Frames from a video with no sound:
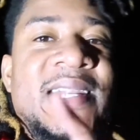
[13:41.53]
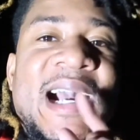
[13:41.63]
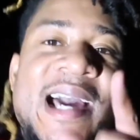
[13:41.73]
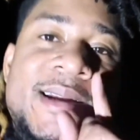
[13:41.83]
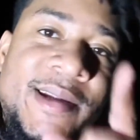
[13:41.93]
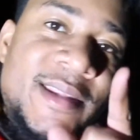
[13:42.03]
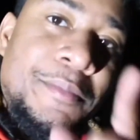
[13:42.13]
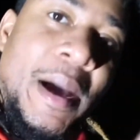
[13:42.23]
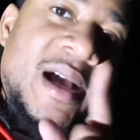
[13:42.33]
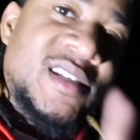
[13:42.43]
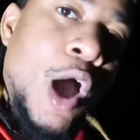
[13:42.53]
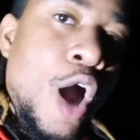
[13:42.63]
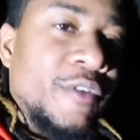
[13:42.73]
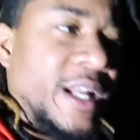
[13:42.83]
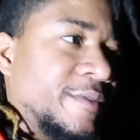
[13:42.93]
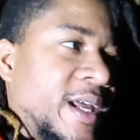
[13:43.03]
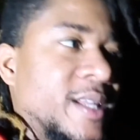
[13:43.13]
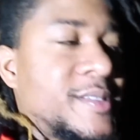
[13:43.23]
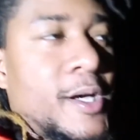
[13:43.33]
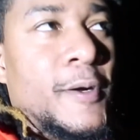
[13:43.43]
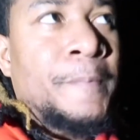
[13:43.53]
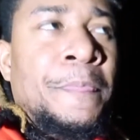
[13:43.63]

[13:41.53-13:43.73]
I got another box already ready, so